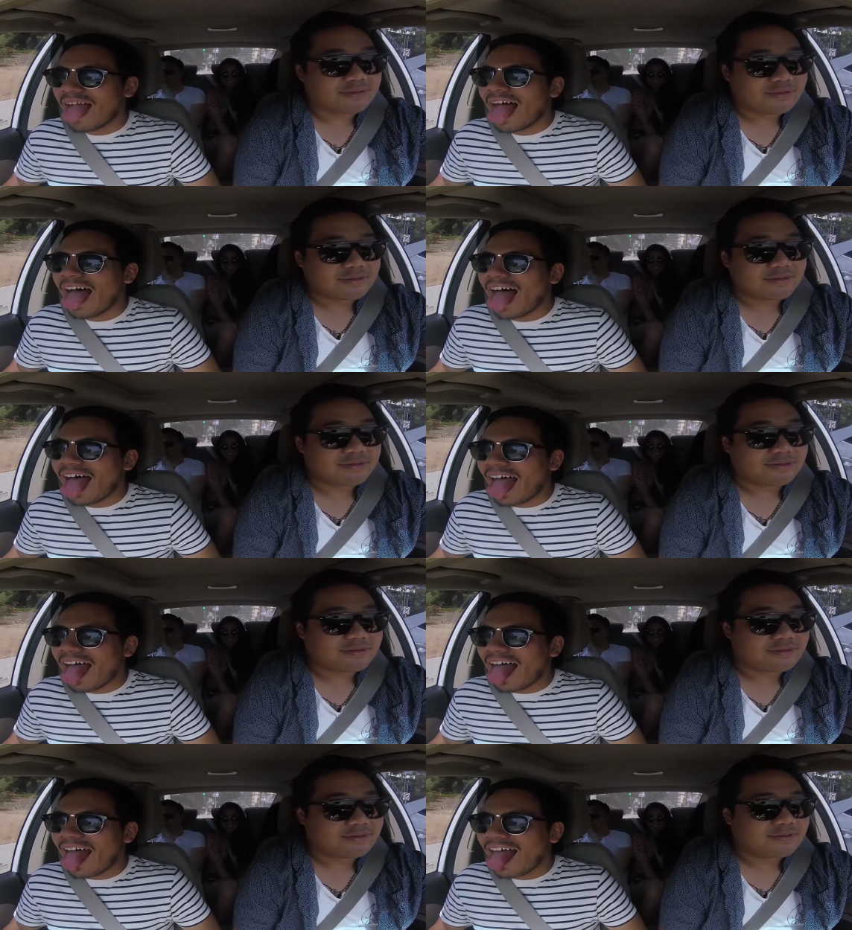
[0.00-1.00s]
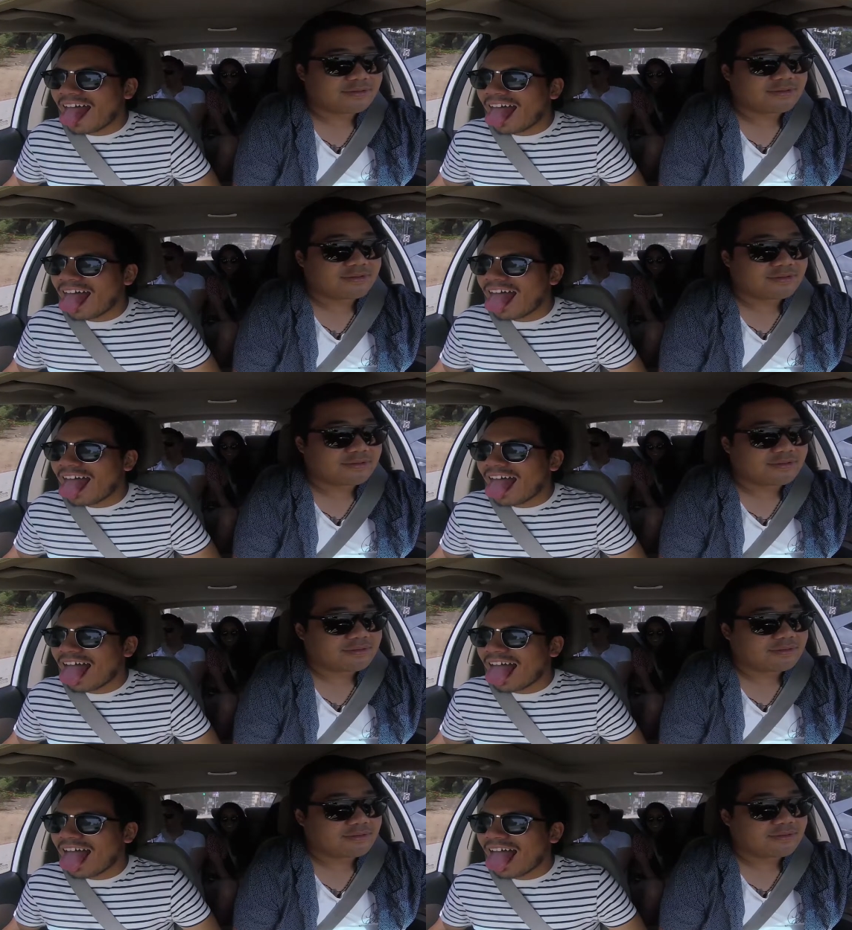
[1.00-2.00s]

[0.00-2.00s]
Nobody speaks.